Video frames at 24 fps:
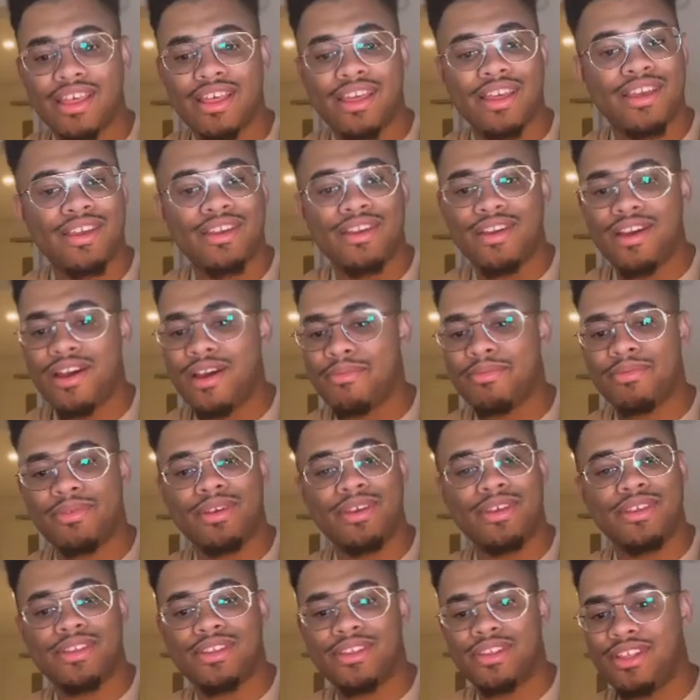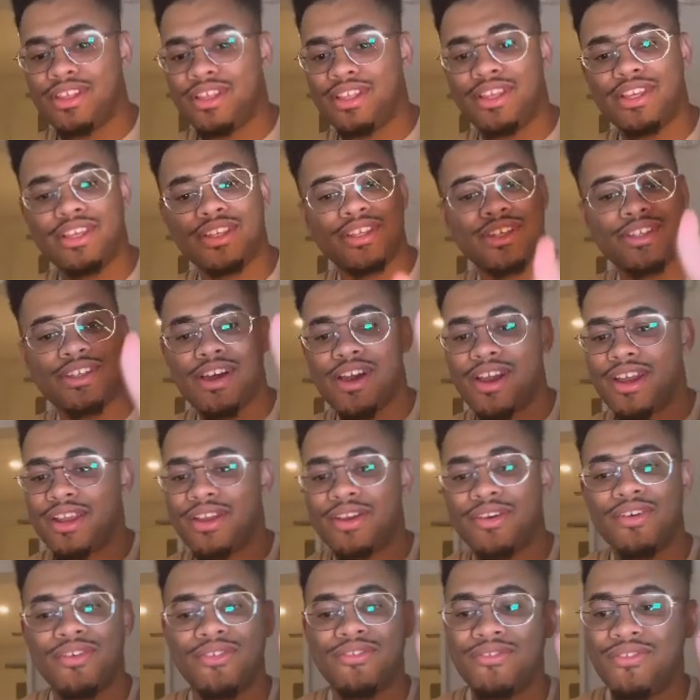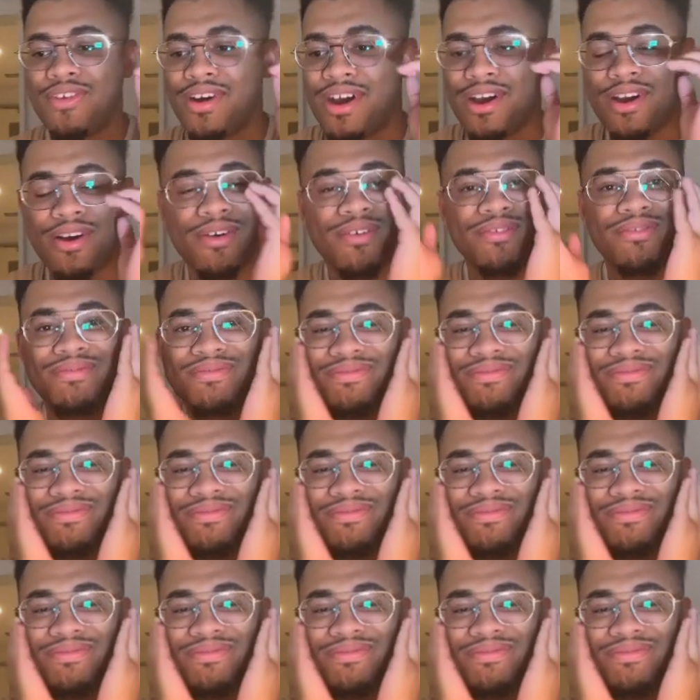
Yep, he's literally just hiding. Wow.